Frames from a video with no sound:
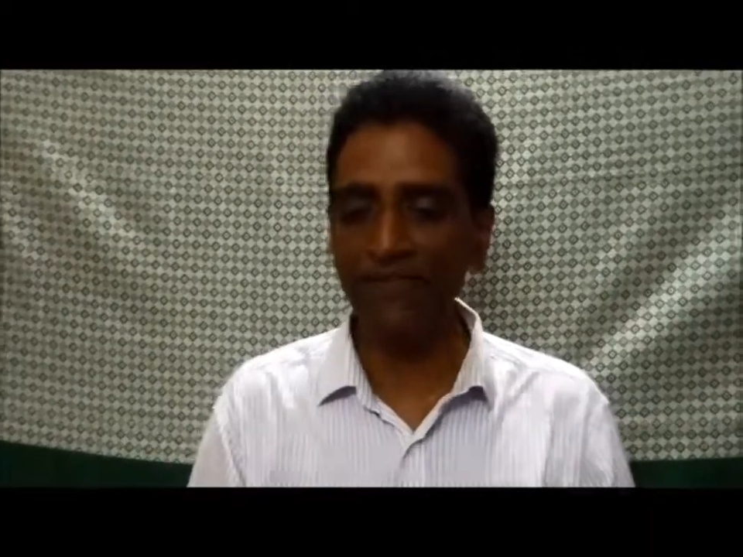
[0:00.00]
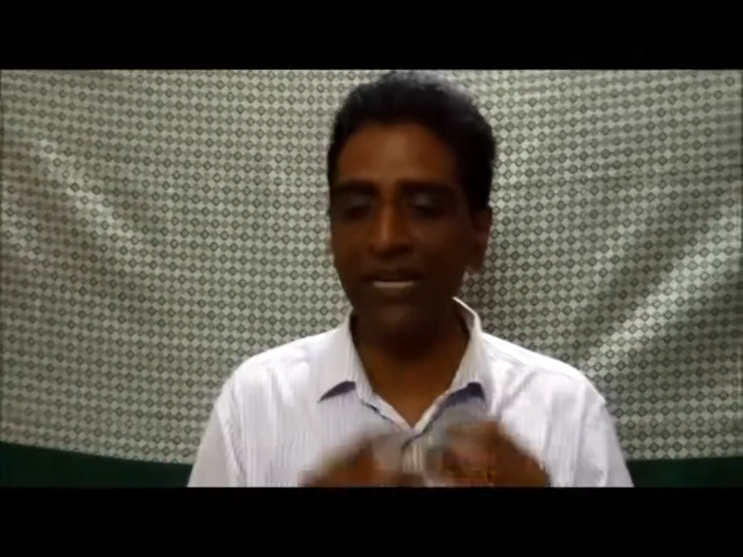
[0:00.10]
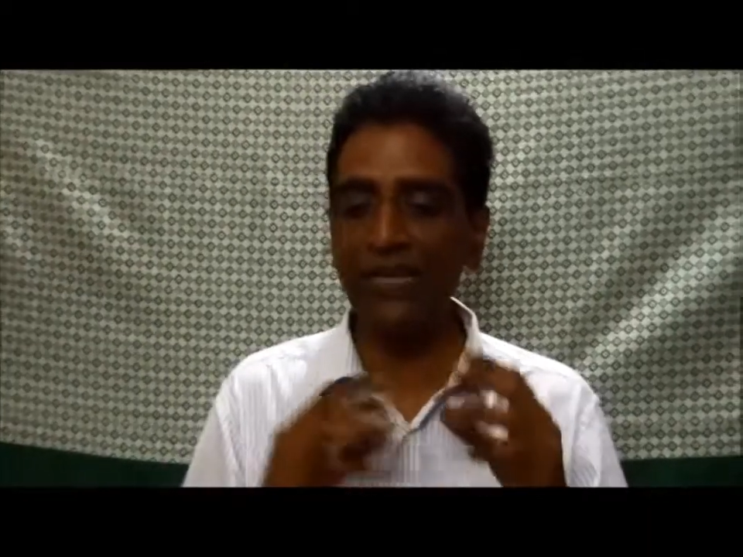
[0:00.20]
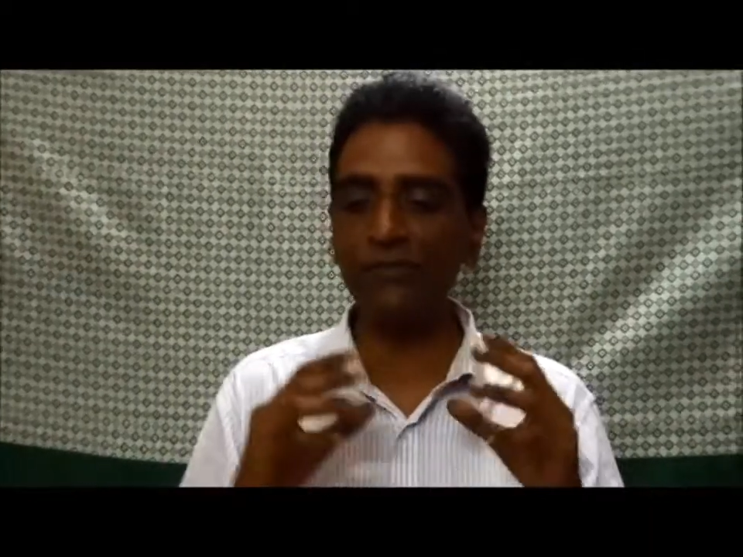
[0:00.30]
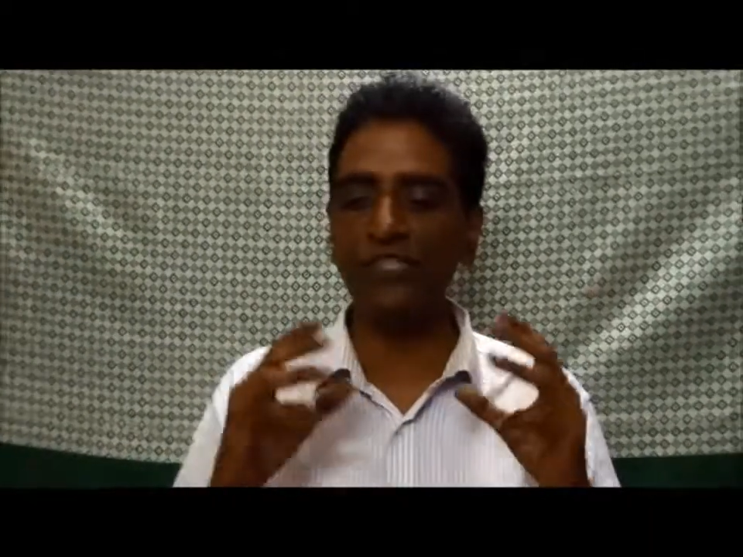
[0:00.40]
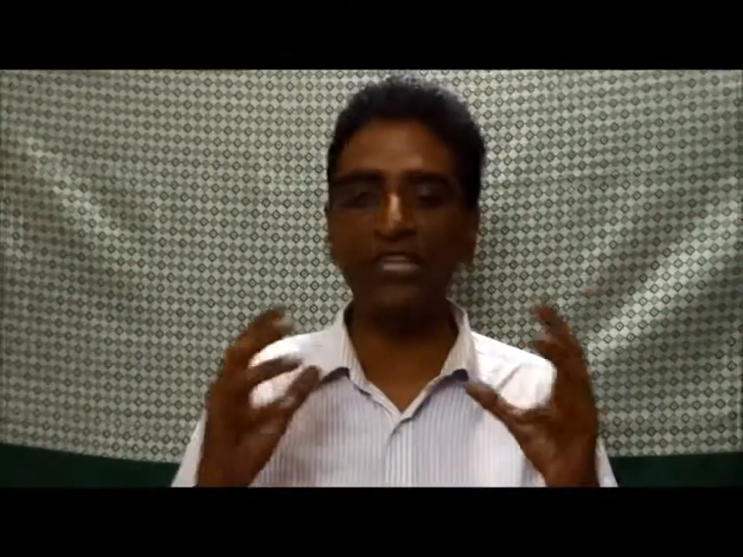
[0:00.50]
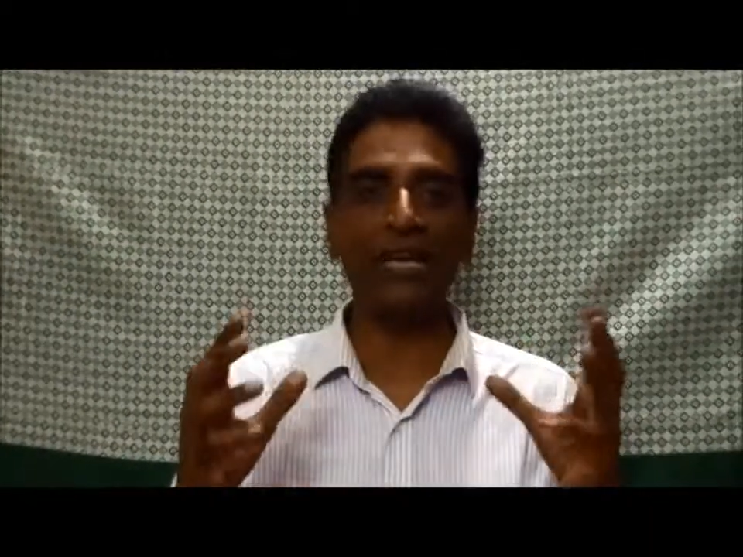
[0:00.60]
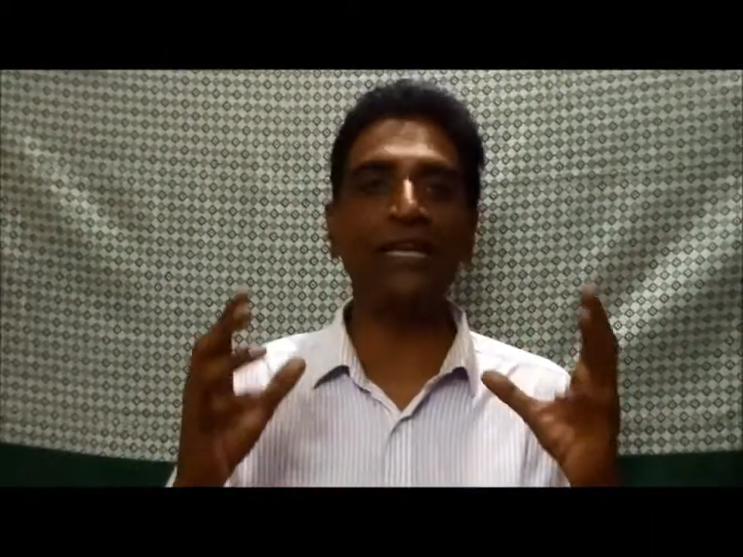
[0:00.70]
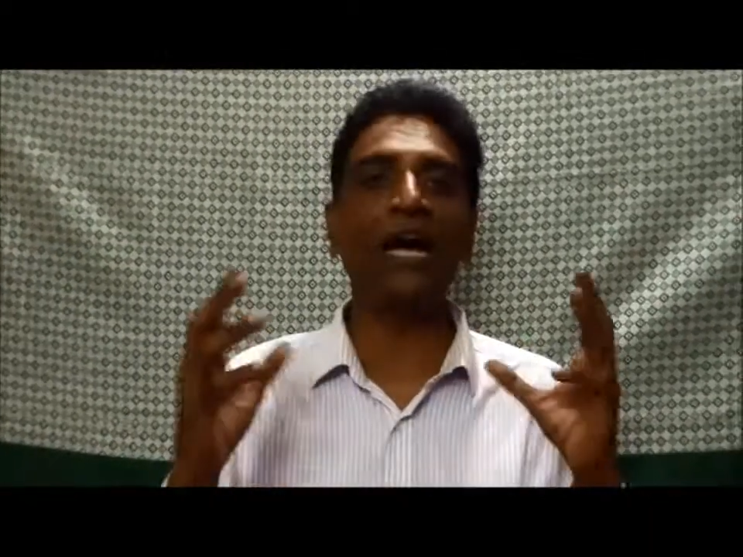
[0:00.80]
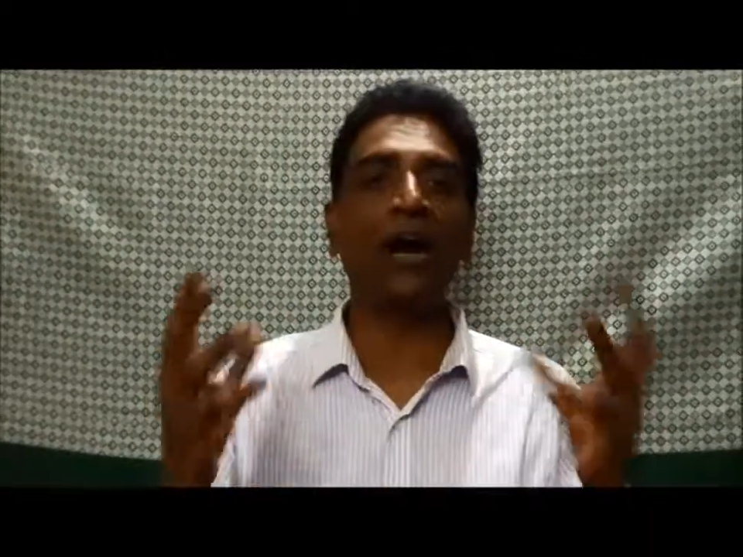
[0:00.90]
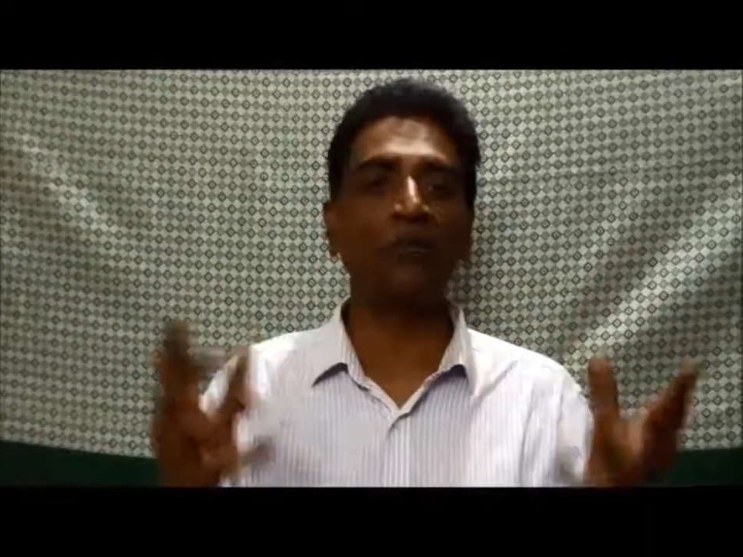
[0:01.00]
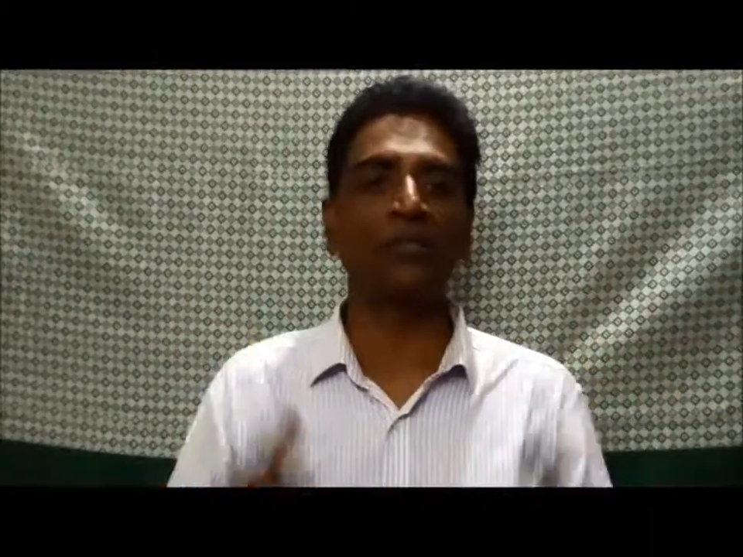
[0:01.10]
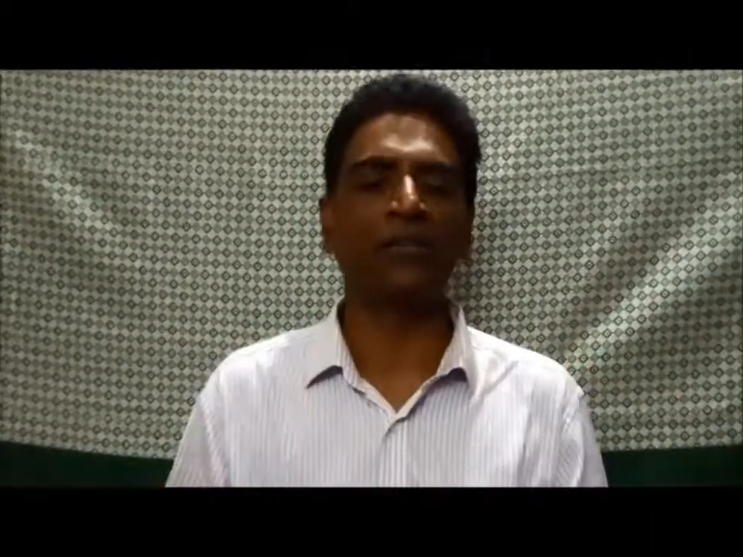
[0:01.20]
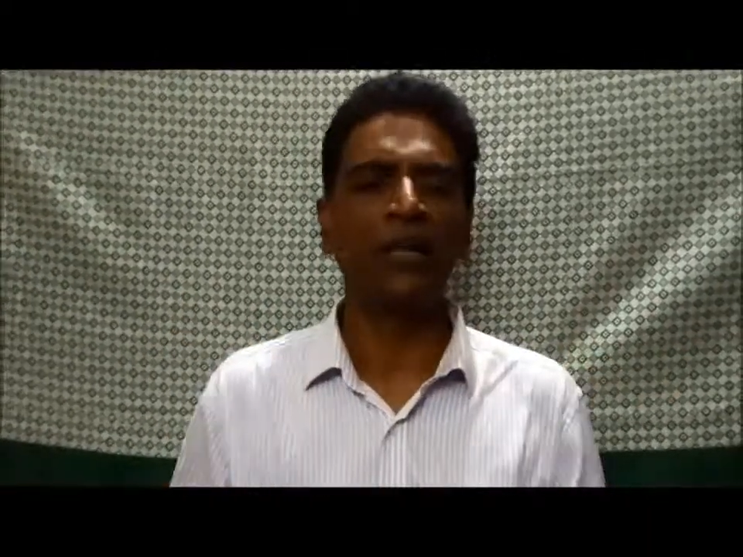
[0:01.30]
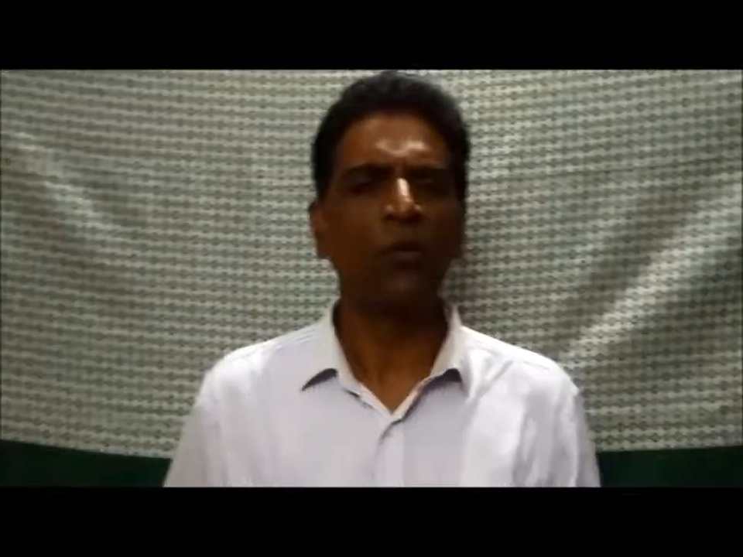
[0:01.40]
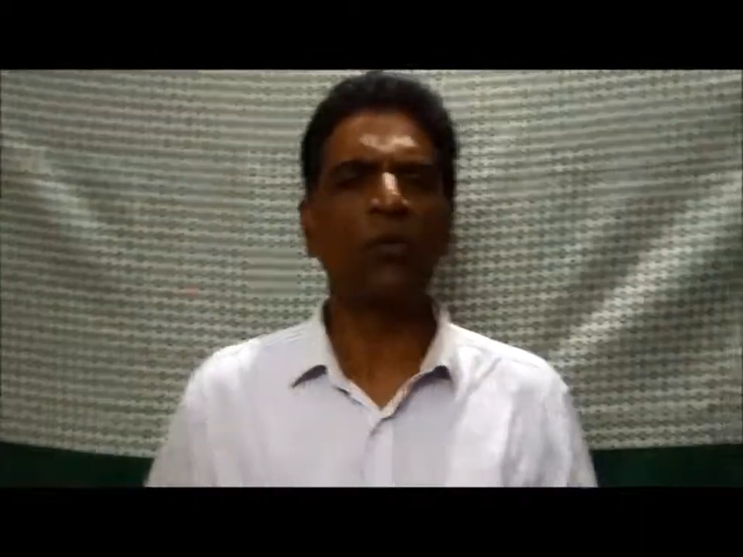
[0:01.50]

William Stanley Haughton.